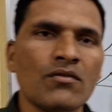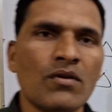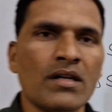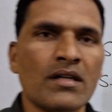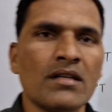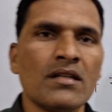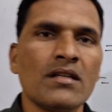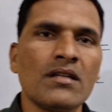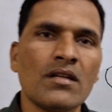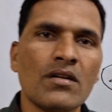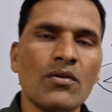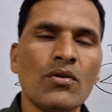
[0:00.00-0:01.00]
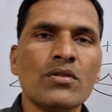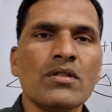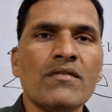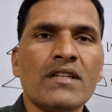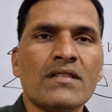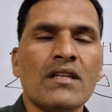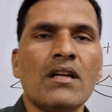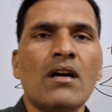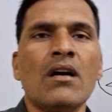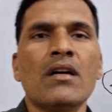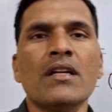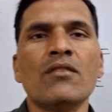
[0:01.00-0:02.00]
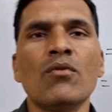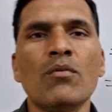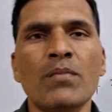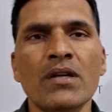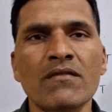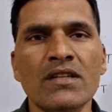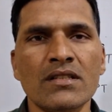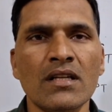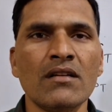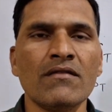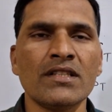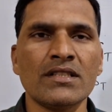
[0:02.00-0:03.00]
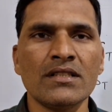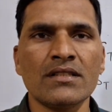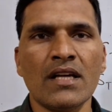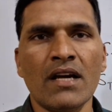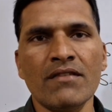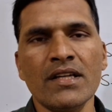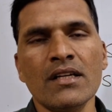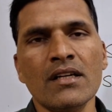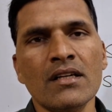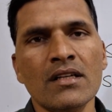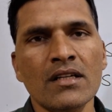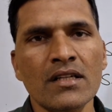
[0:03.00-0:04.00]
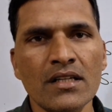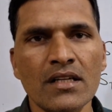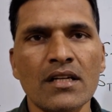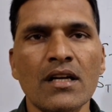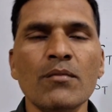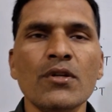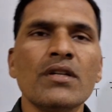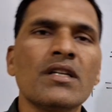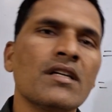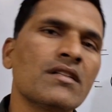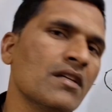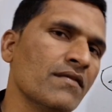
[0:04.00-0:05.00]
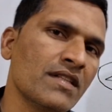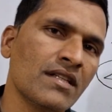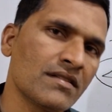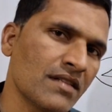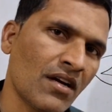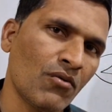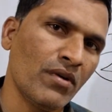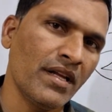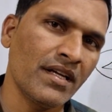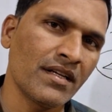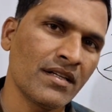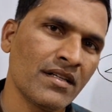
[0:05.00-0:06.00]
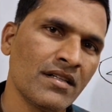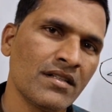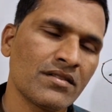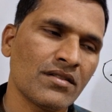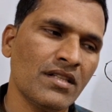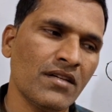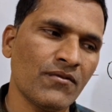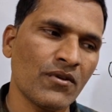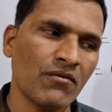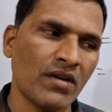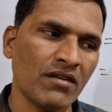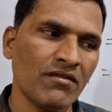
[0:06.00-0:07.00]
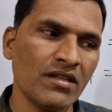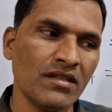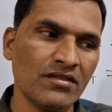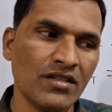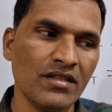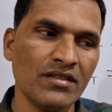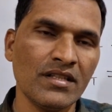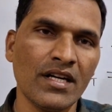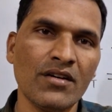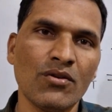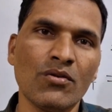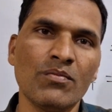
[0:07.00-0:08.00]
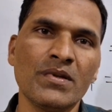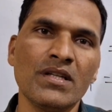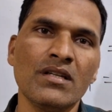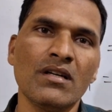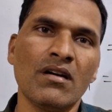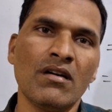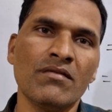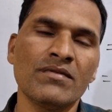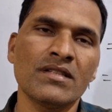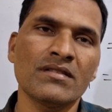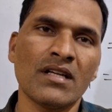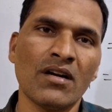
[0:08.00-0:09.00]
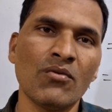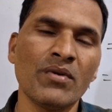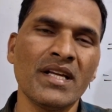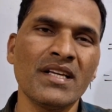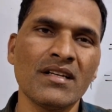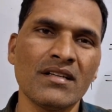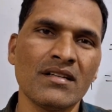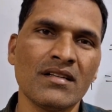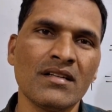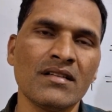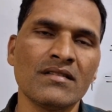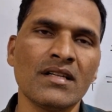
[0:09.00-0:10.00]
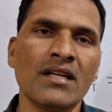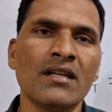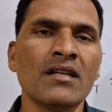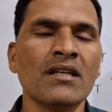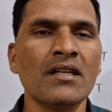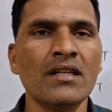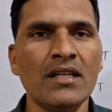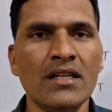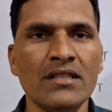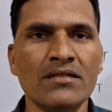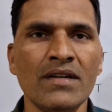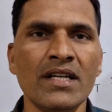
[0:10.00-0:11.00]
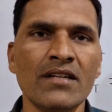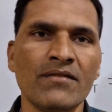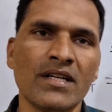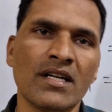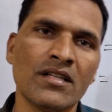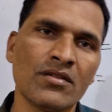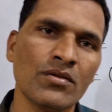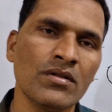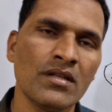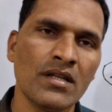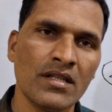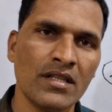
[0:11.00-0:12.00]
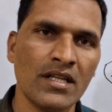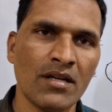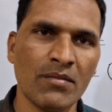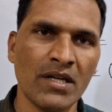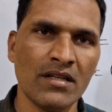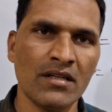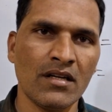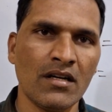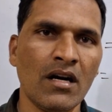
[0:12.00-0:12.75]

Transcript: closed vessel or in open vessel, which is having communication with the surrounding. So therefore, whatever the change in entropy of the surrounding is there, it is very difficult to determine.